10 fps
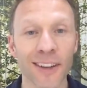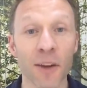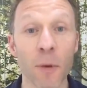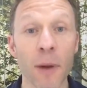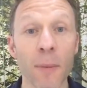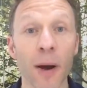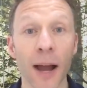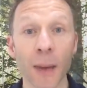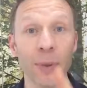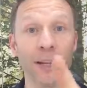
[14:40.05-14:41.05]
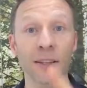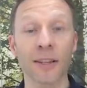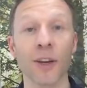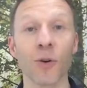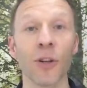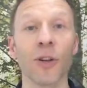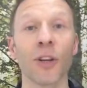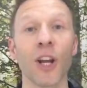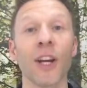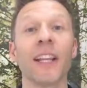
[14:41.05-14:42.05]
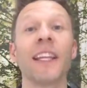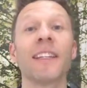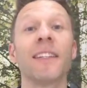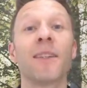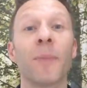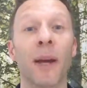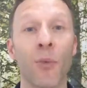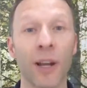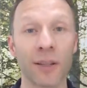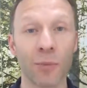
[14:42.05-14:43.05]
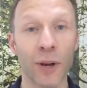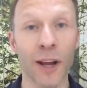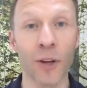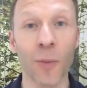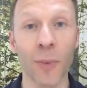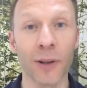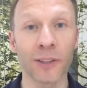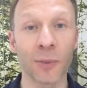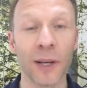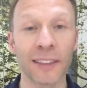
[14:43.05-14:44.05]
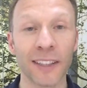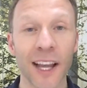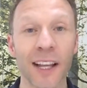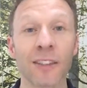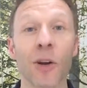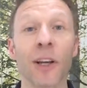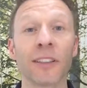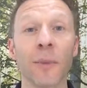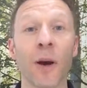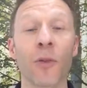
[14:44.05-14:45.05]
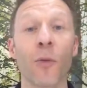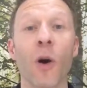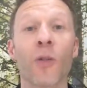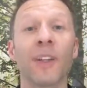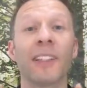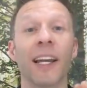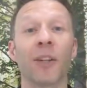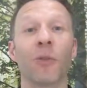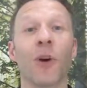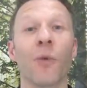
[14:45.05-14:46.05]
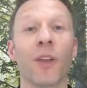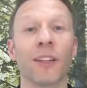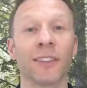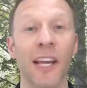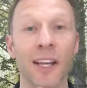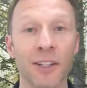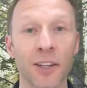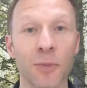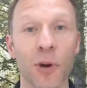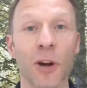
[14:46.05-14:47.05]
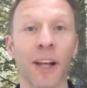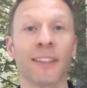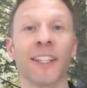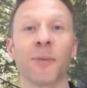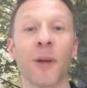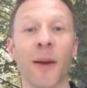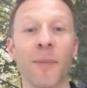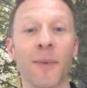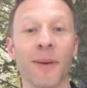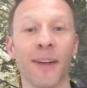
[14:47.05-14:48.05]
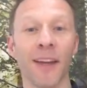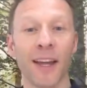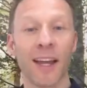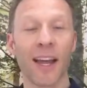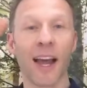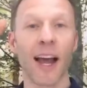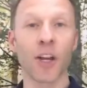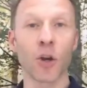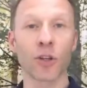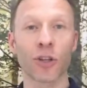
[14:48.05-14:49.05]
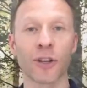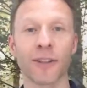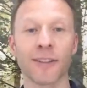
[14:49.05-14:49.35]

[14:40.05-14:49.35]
And remember, happy is a skill that you can learn, and this is a better way to bring out your personal best. Let's go get some health, wealth, and take the world with us. See you tomorrow, guys, 6 p.m. Adios.